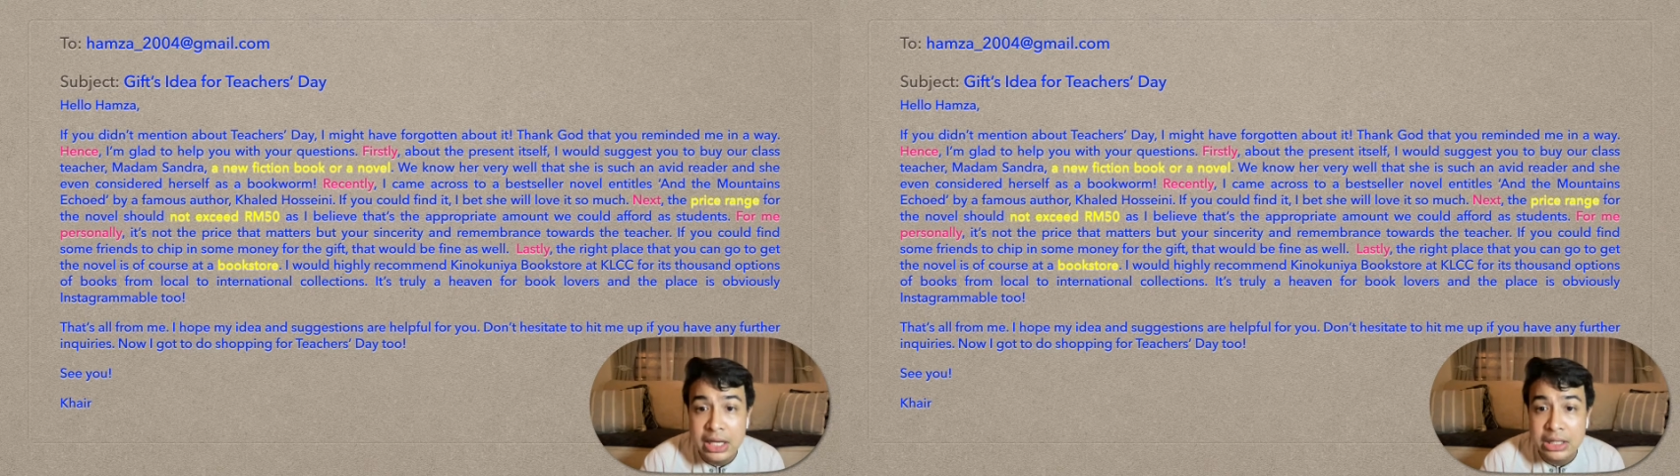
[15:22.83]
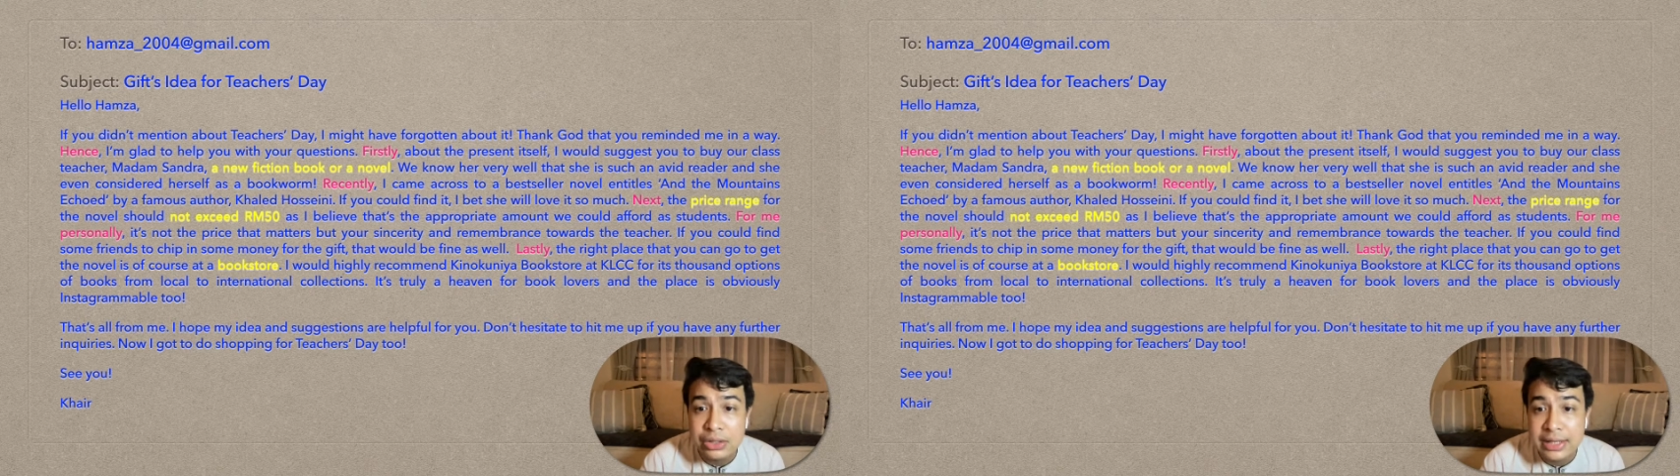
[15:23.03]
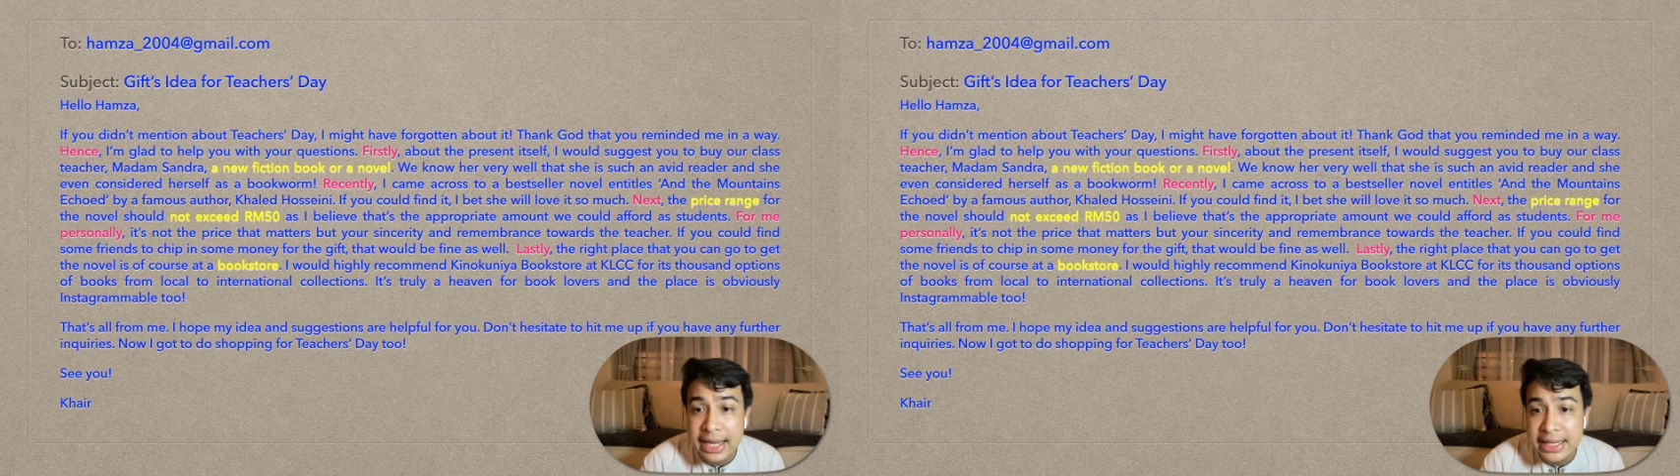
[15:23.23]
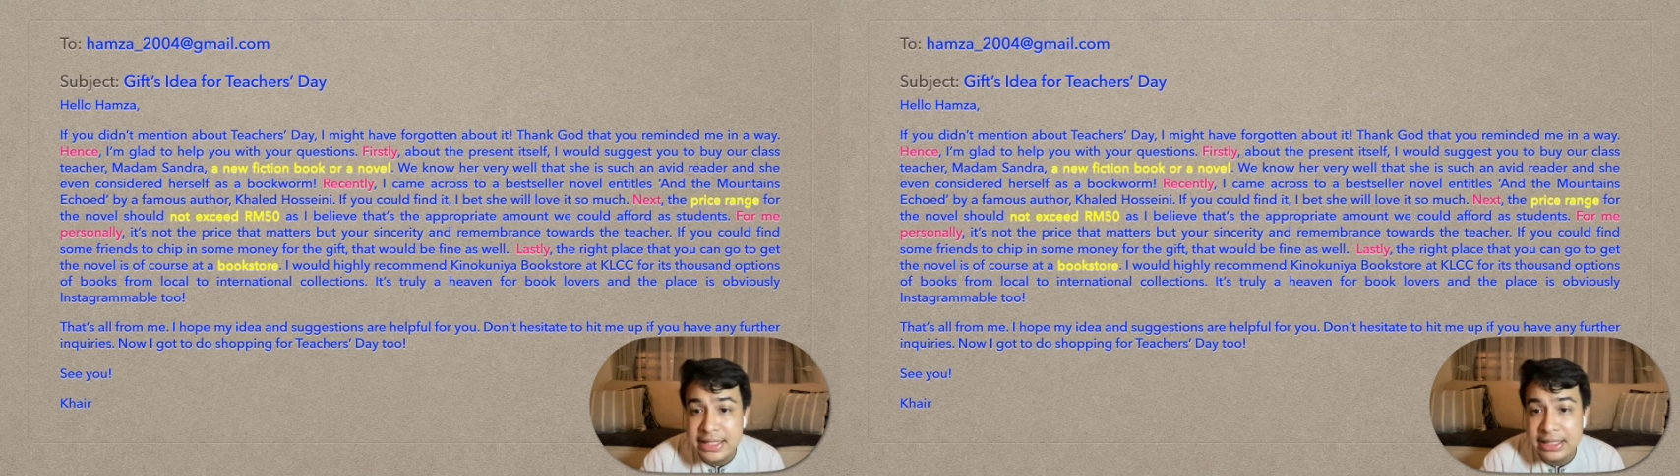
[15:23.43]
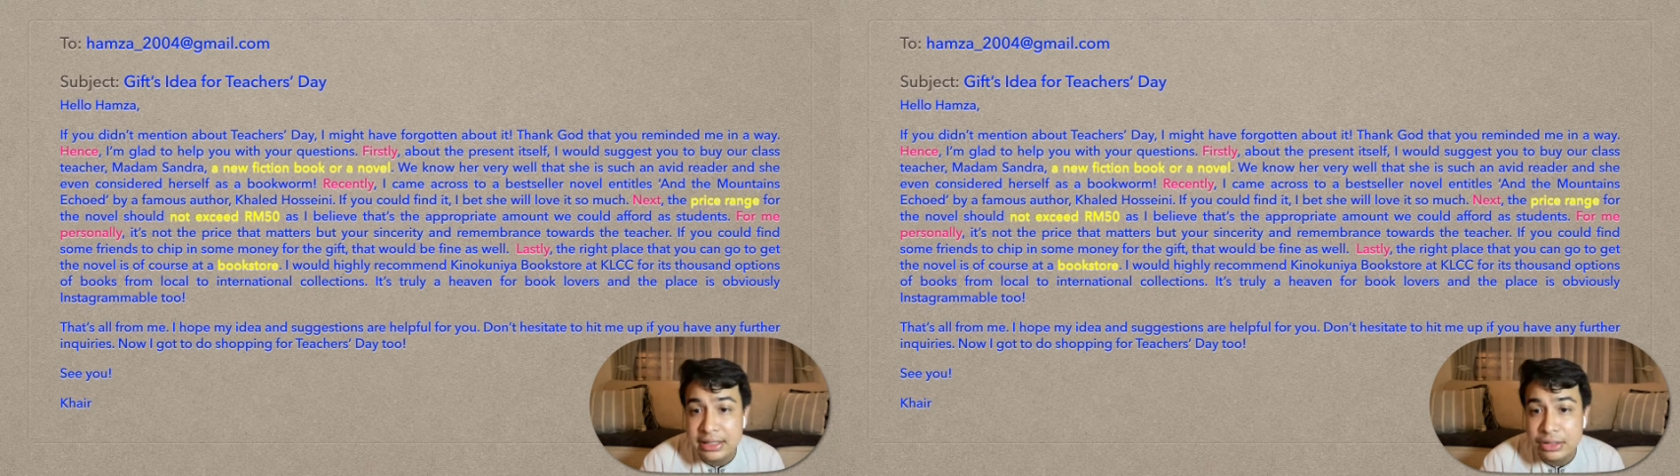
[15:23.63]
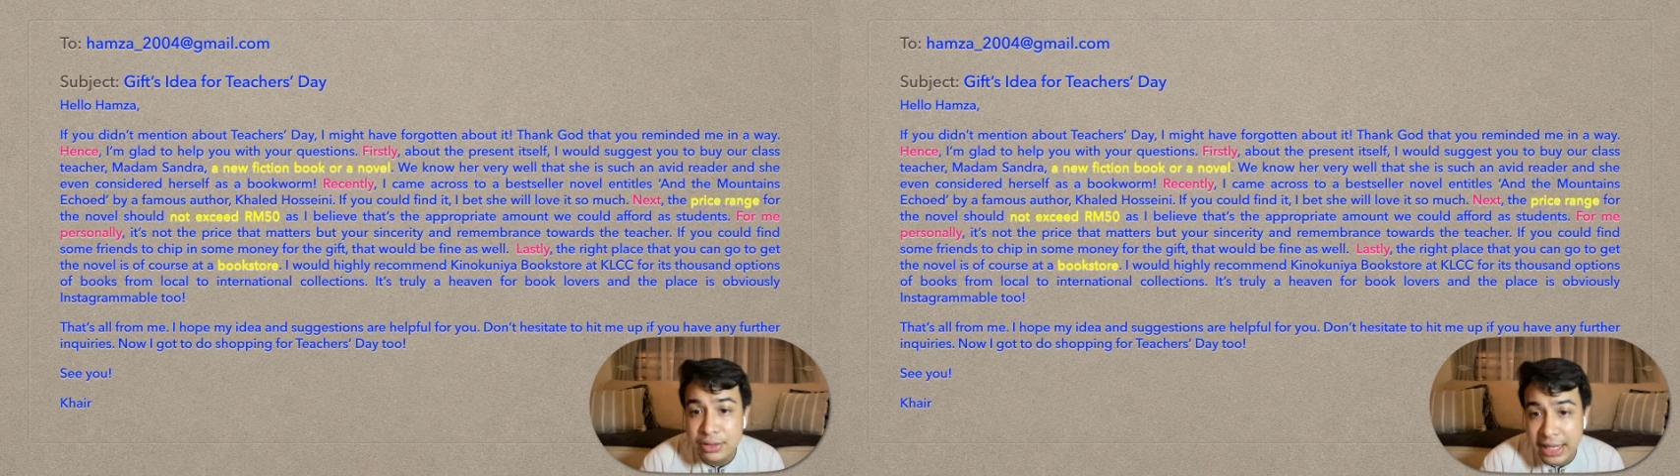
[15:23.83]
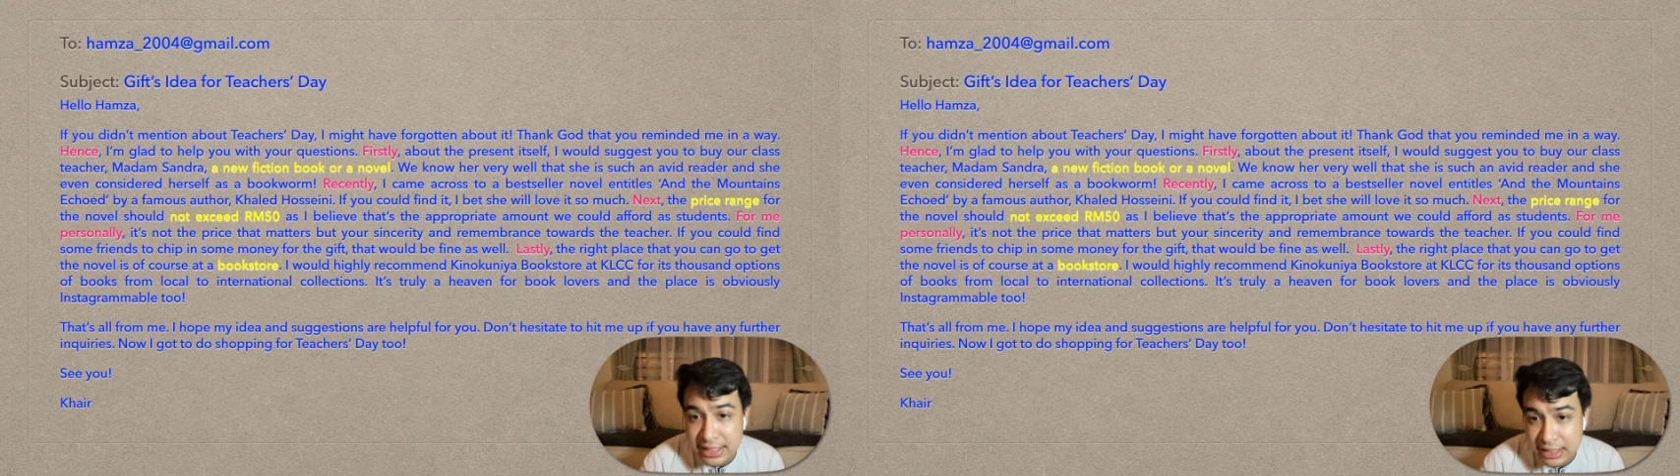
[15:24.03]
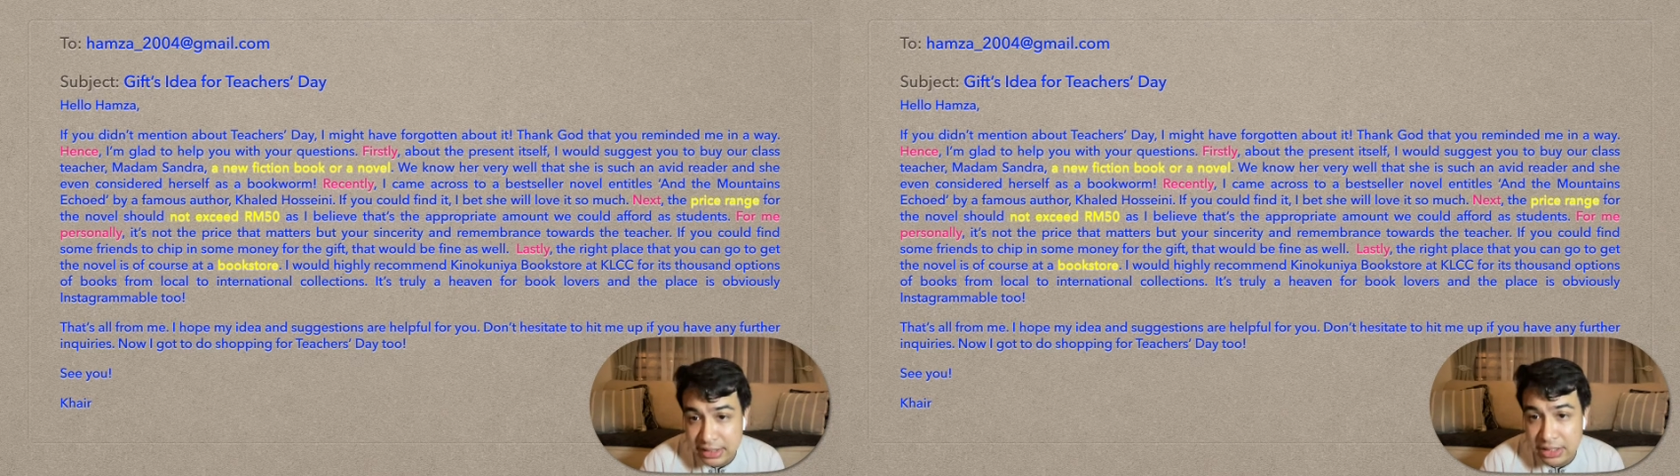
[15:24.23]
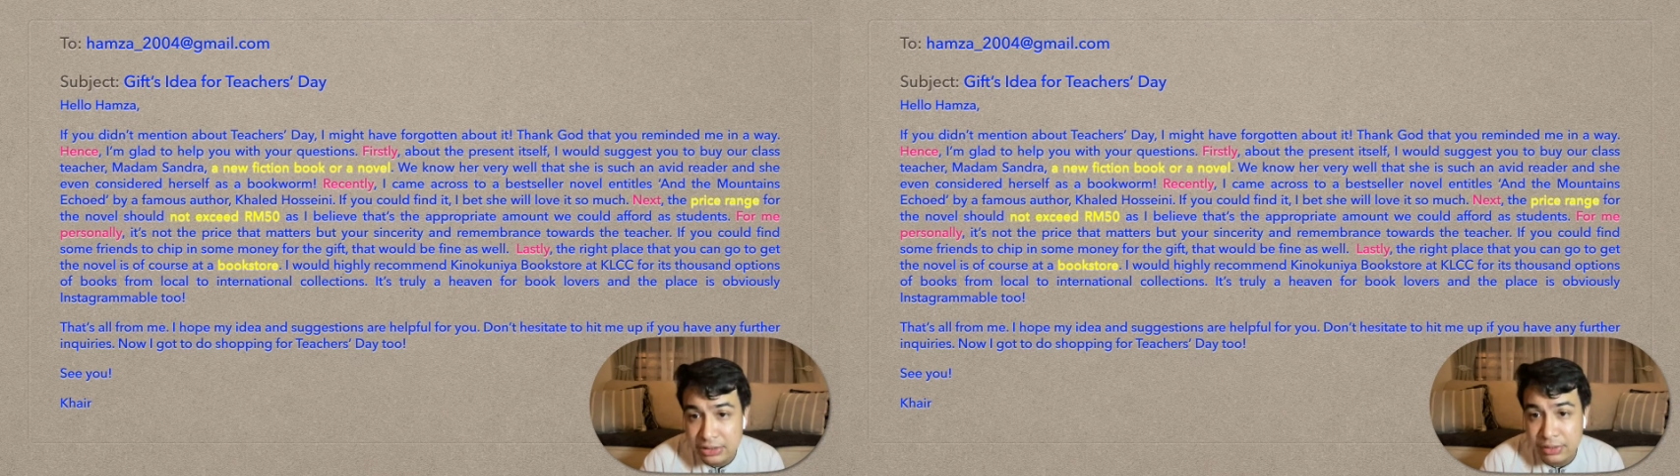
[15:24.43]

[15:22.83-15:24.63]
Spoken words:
Don't hesitate